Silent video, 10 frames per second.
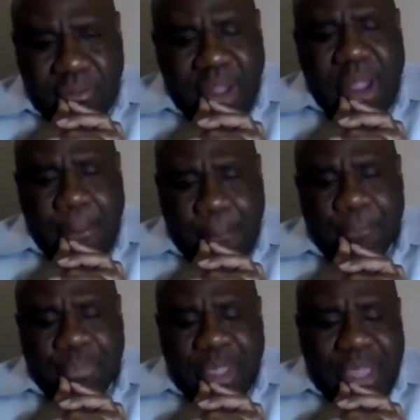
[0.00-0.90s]
right.
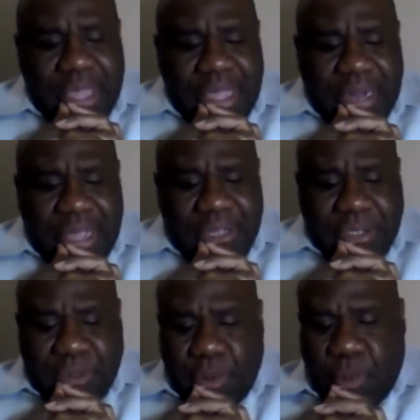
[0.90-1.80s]
And
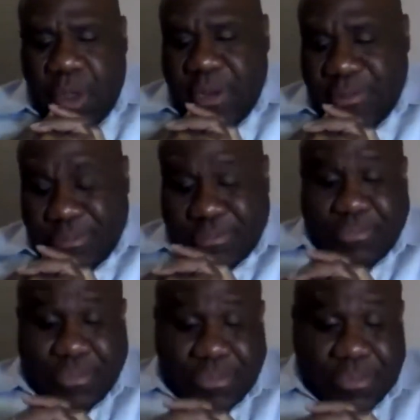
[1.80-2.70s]
that's what,
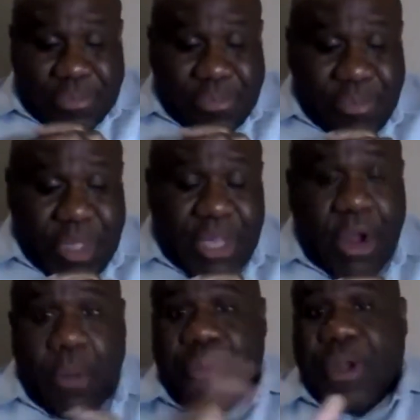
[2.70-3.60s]

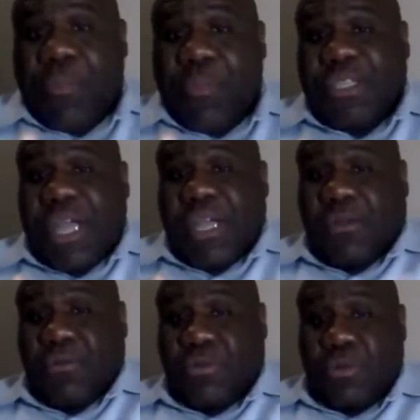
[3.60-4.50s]
pretty much I
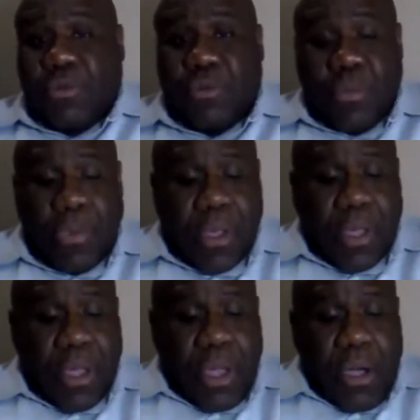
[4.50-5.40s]
go through
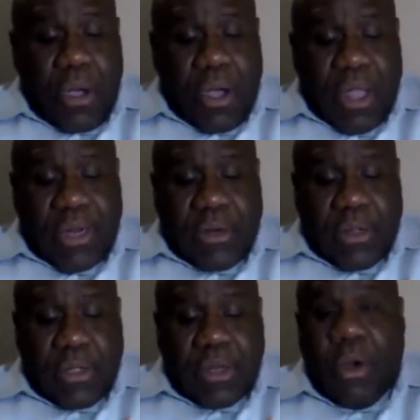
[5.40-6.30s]
on,
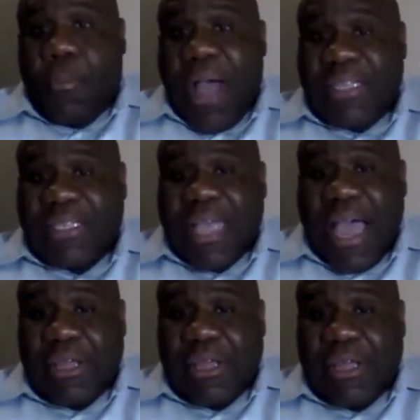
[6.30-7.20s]
my side
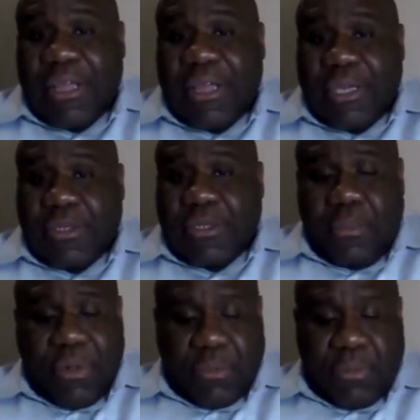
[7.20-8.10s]
of
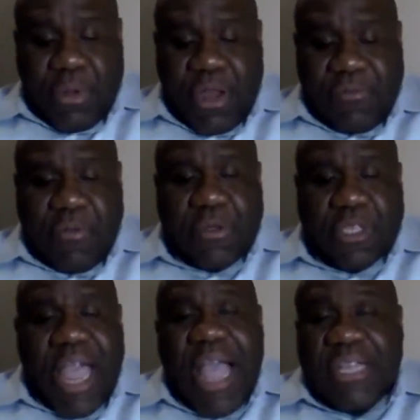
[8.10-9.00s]
things,
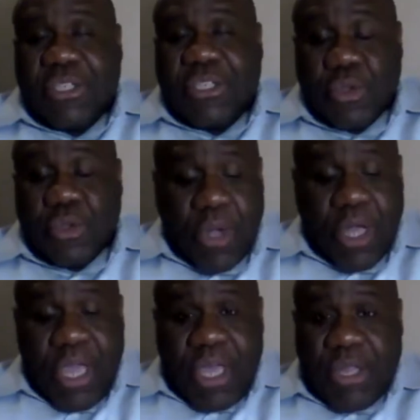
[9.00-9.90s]
when I first got
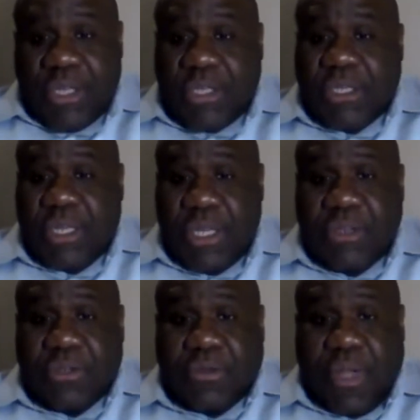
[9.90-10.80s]
into
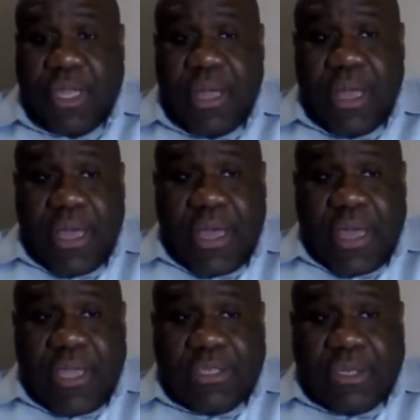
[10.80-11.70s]
this industry.
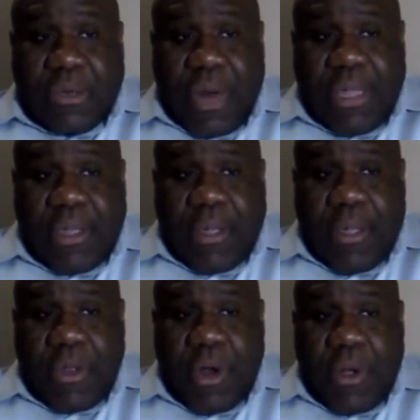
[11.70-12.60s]
It's
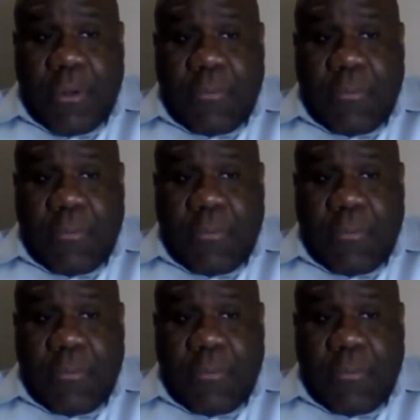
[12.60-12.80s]
like,